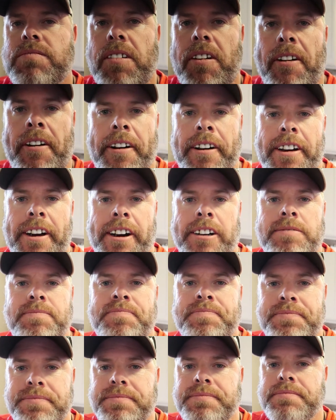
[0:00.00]
Oh yeah,
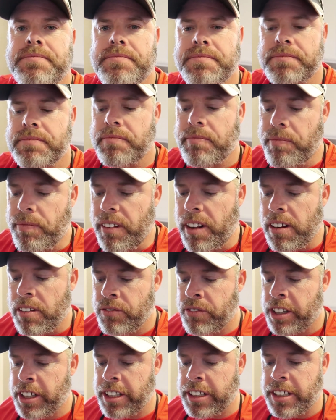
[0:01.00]

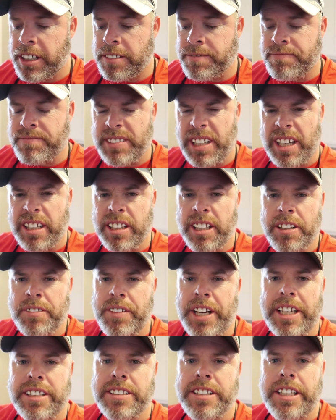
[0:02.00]
very good. I love
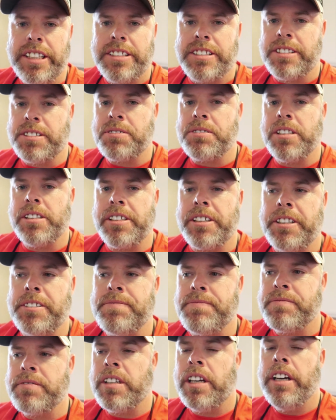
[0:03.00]
that taste, it's really
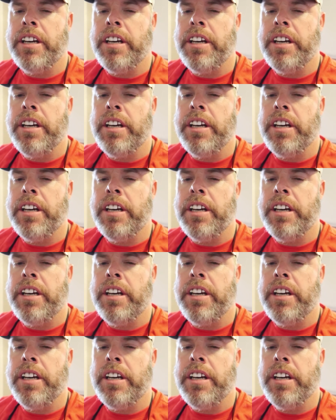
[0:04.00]
good.